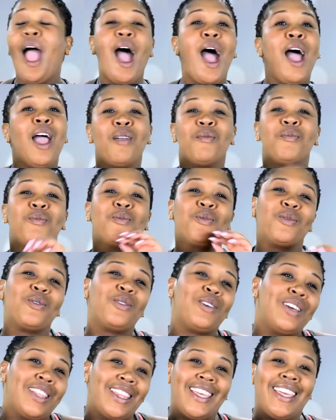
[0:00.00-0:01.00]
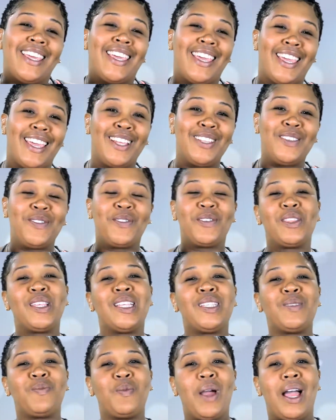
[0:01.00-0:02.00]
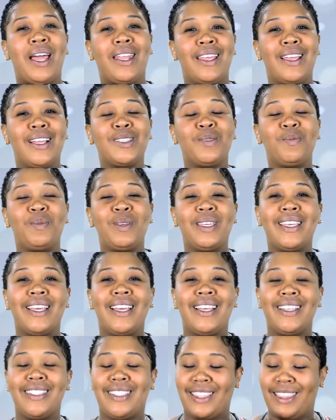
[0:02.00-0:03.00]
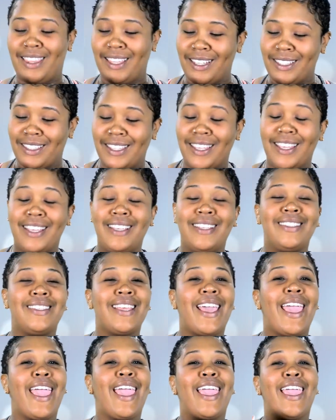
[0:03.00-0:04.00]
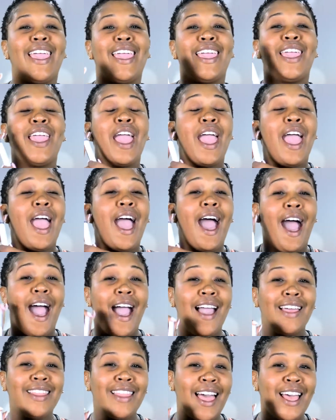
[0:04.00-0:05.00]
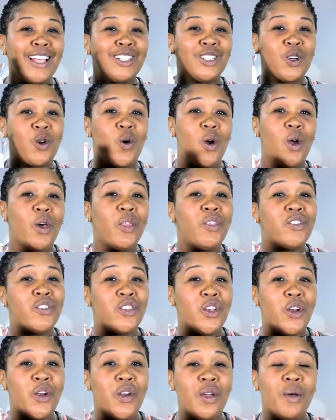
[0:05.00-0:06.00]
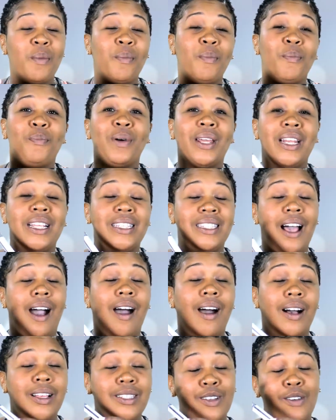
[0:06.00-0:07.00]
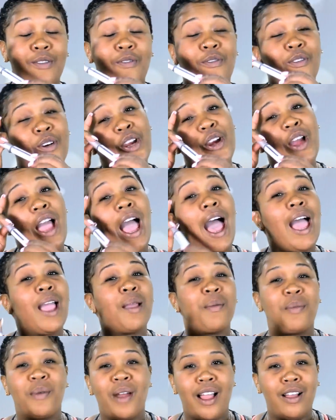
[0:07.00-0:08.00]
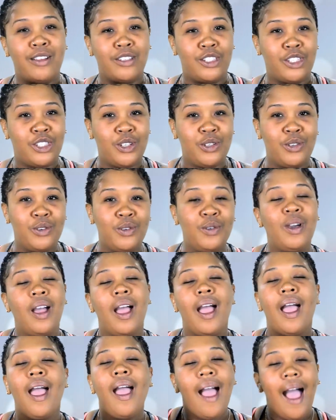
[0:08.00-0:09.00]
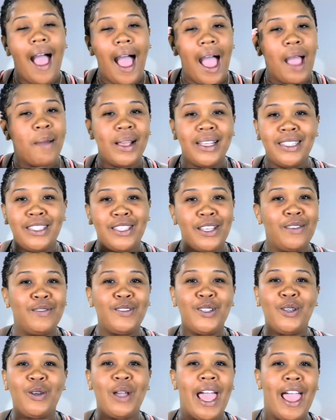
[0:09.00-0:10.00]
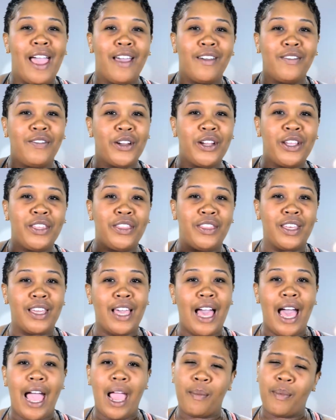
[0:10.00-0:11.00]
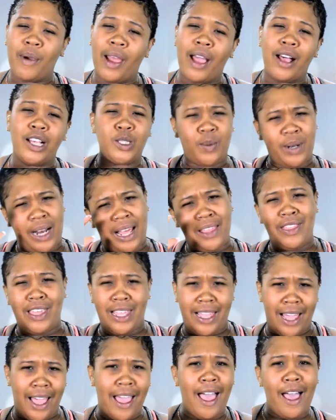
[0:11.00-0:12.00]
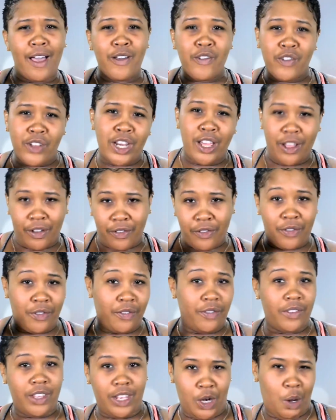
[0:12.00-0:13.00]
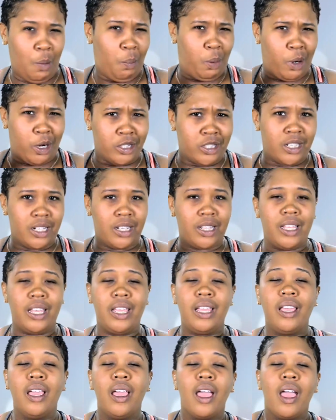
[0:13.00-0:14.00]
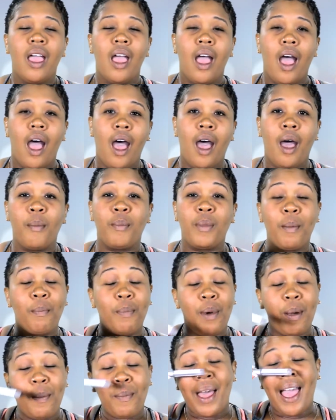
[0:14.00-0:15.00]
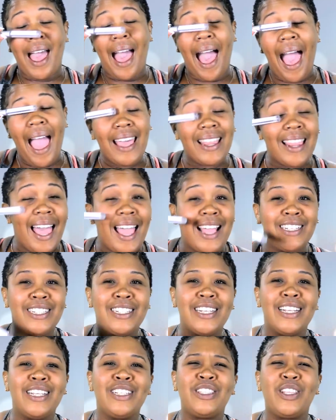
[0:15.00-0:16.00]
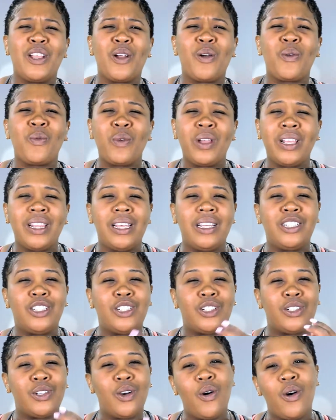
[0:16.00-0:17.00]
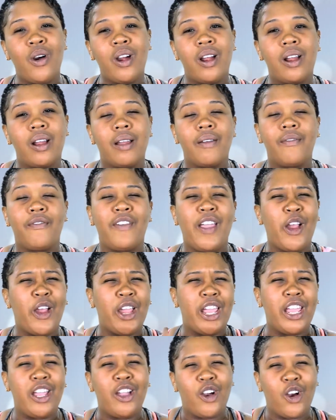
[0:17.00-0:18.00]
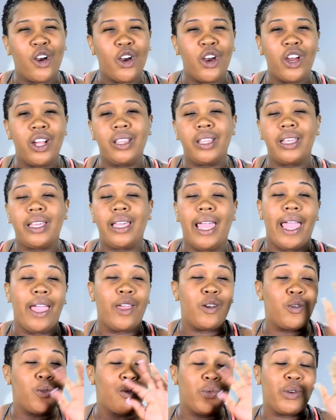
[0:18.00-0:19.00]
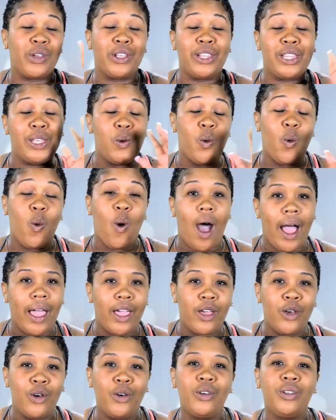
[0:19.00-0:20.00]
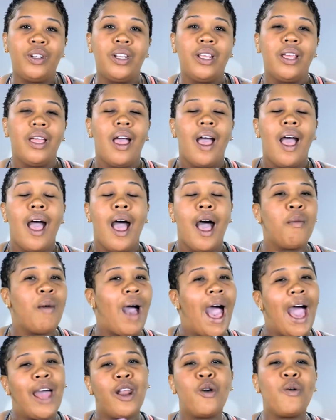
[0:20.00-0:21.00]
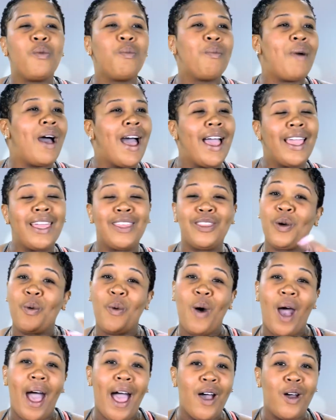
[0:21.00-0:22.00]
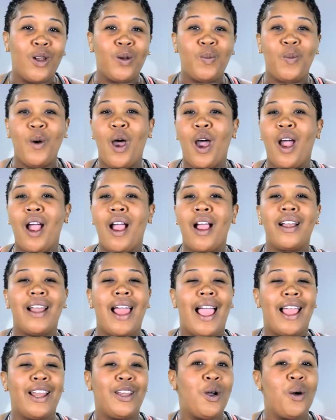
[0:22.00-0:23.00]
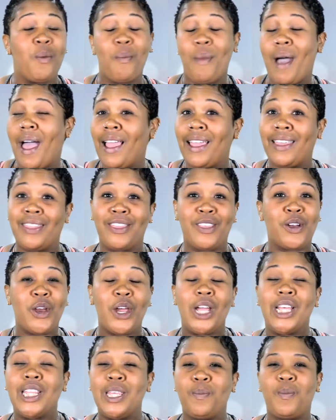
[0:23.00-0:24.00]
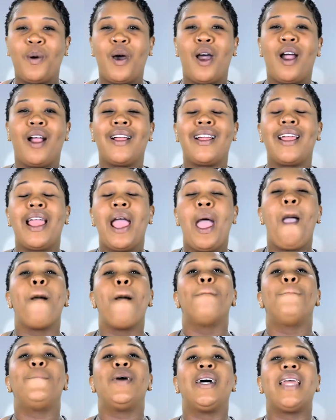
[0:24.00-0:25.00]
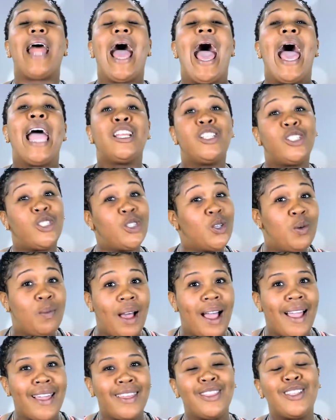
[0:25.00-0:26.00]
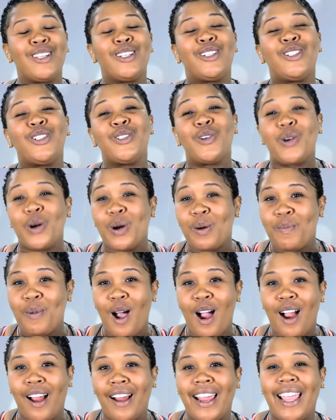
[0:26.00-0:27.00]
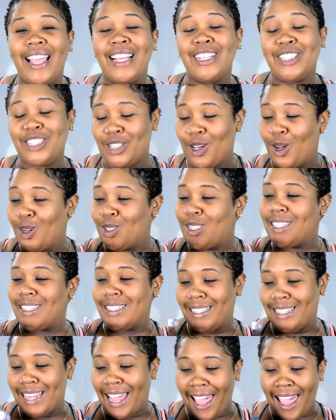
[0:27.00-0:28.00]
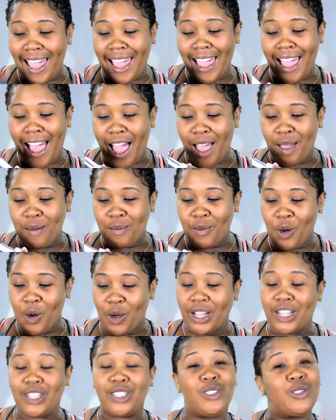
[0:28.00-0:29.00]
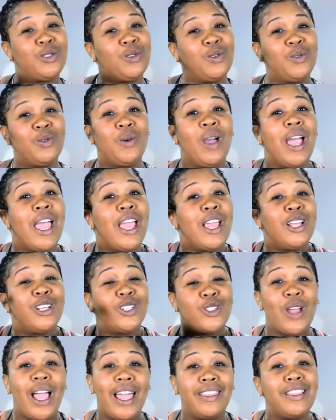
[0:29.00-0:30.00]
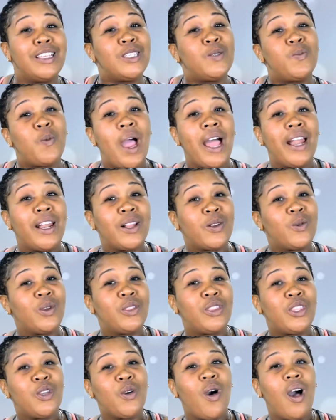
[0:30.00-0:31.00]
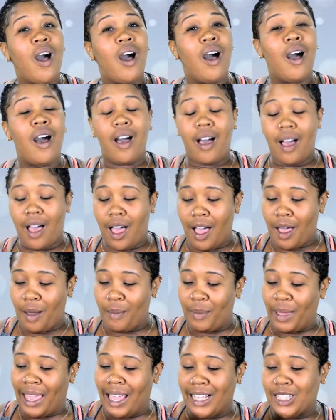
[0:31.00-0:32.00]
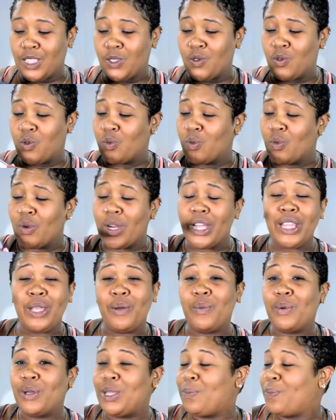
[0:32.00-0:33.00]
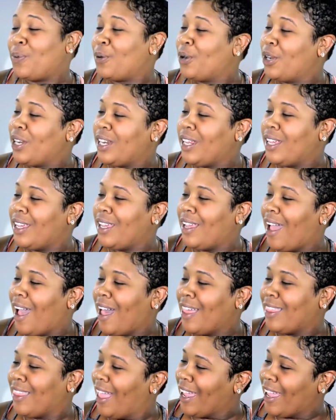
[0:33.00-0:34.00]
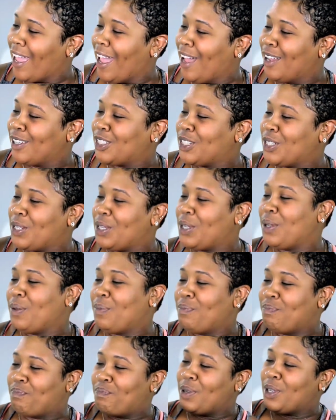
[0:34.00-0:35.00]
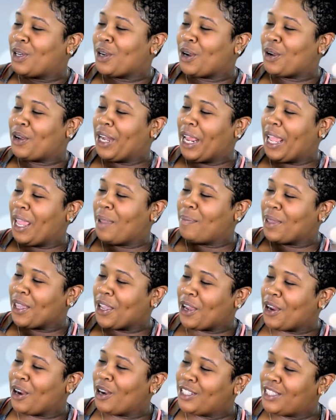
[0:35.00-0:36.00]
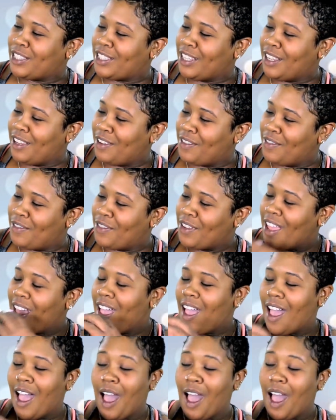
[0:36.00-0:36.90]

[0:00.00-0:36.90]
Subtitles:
I'm really geeked for this product because this is a eyelash growth serum, but it's also for your eyebrows too. I myself don't have very thick eyebrows, but I think I have enough, you know, personally. But my eyelashes, they're really short, very curly, and really wild. I don't mind the wild part, I don't mind the curly part, but I do mind the short part. And so today I'm going to try this product with you all. It's really, really pretty. I like how she put her name in cursive.